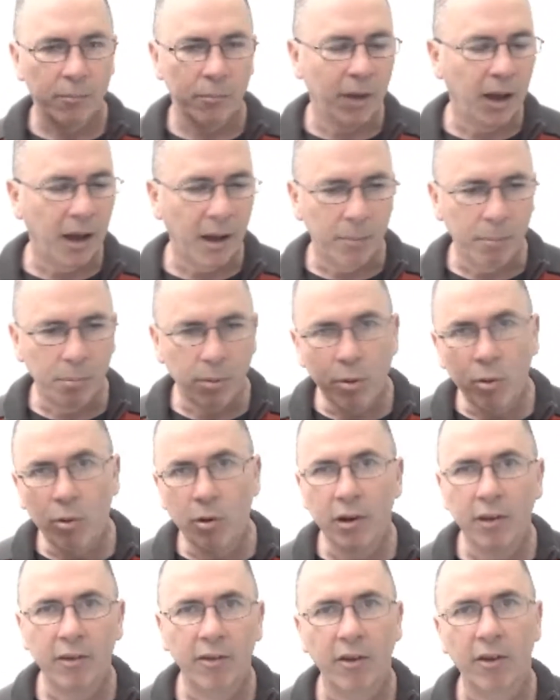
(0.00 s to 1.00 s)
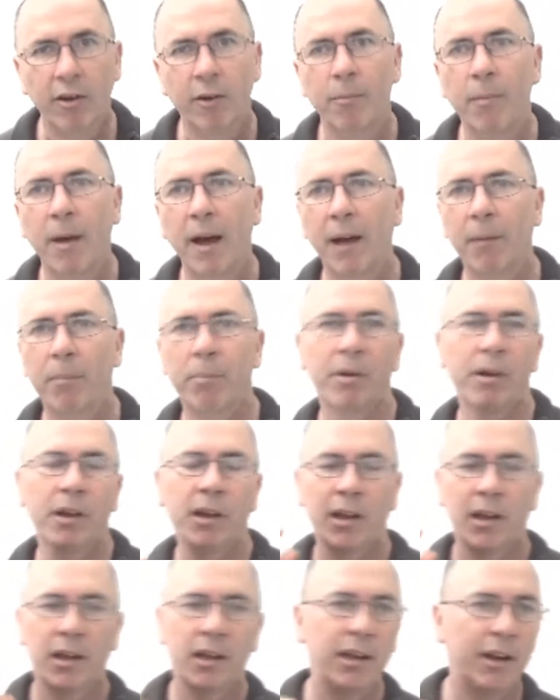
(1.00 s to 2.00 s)
uh, points on a map,
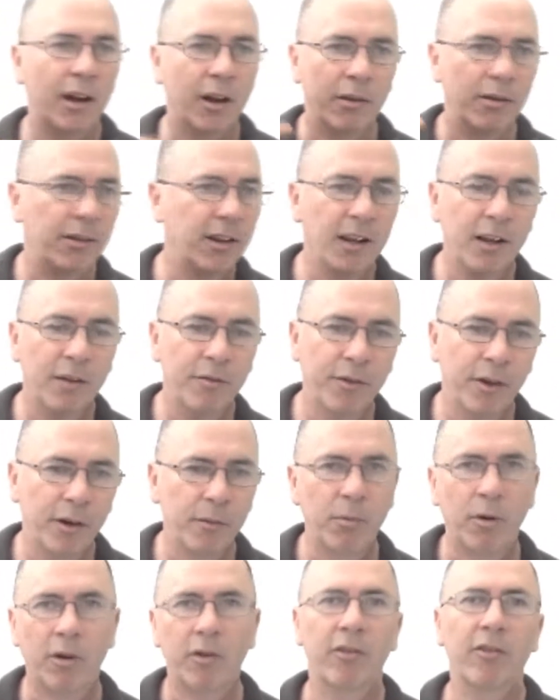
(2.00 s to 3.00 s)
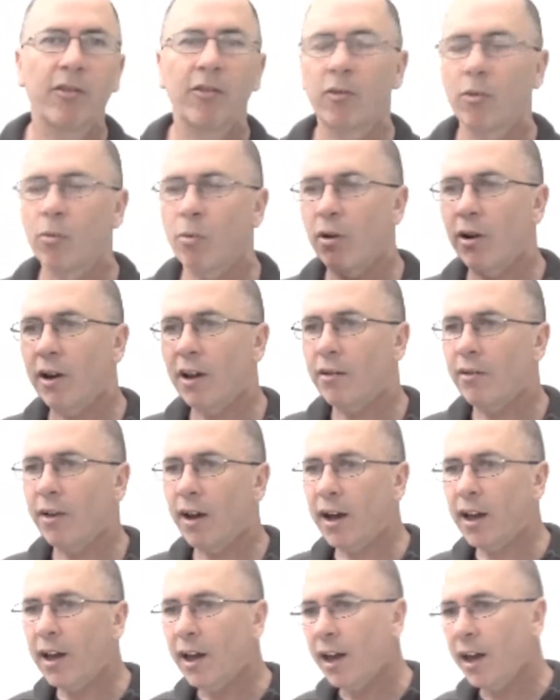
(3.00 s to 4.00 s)
you know, telephone boxes or
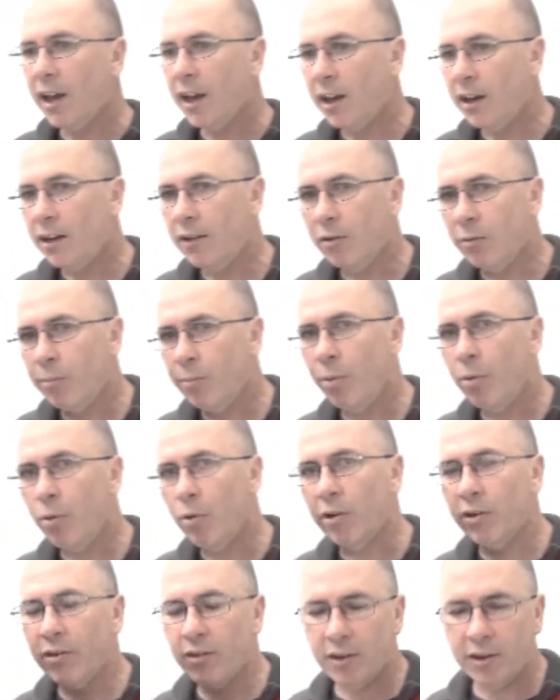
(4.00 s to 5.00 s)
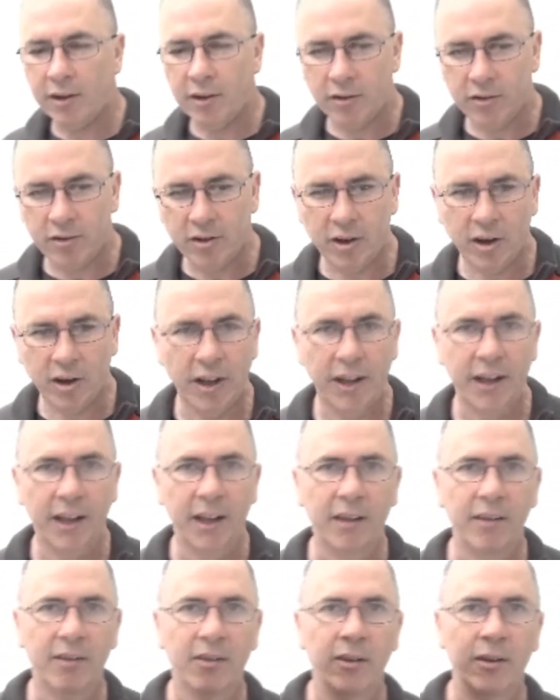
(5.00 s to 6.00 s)
whatever, into points in your GIS.